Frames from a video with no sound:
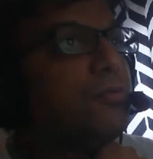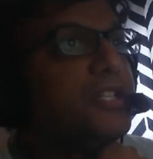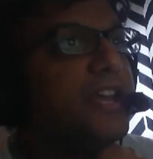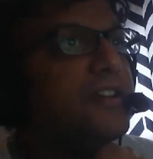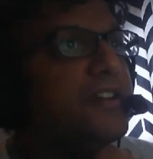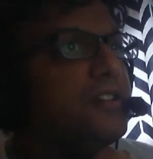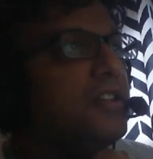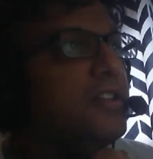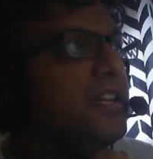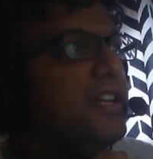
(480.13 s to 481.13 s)
tail,
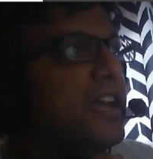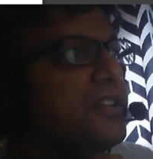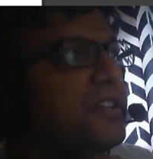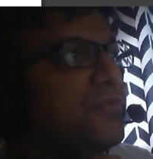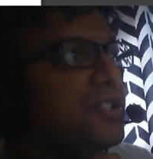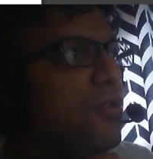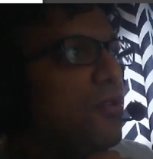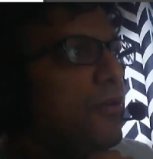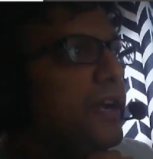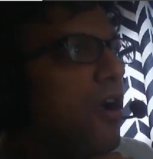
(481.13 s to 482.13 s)
and he was
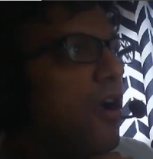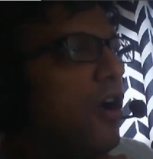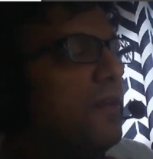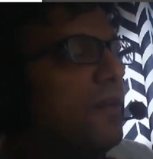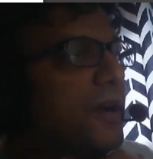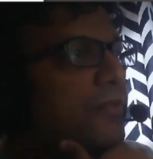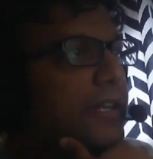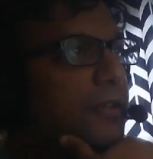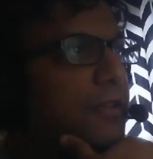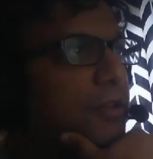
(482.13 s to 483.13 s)
soaring all about
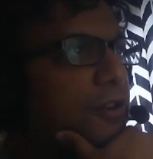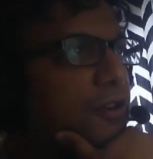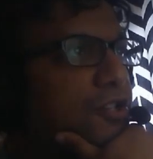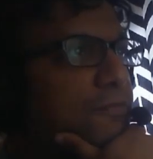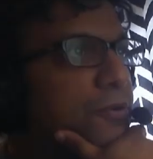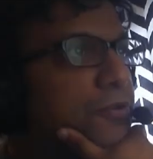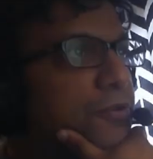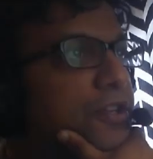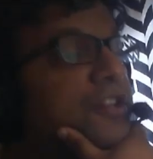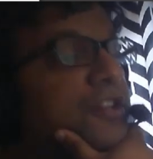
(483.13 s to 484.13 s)
like the largest bird
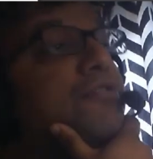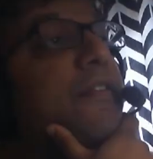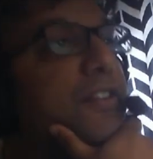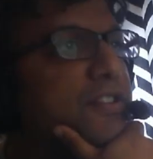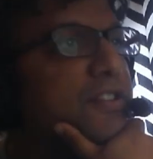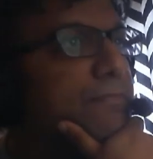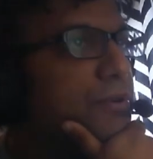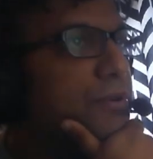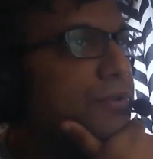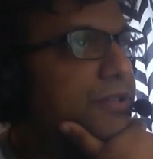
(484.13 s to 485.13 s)
in a universe of
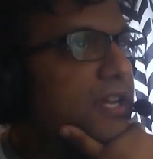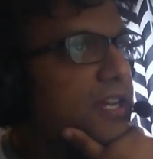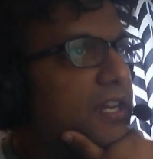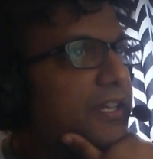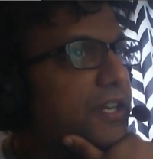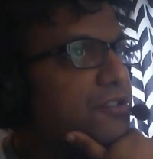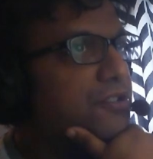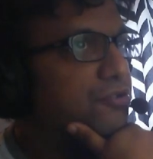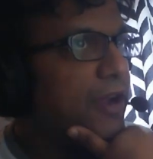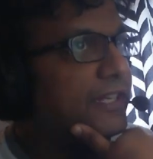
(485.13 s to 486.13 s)
bird, like a new
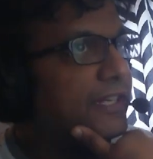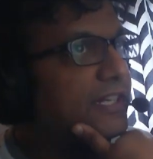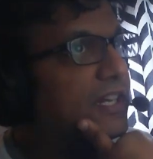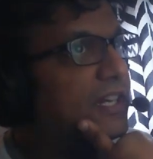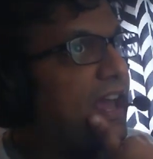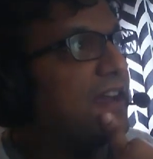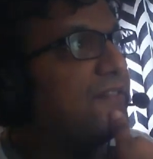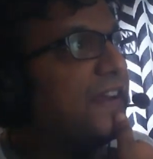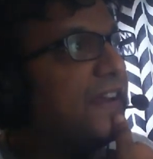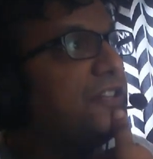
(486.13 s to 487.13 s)
dragon in a land
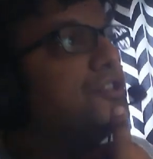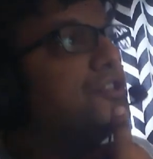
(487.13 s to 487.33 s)
of ancient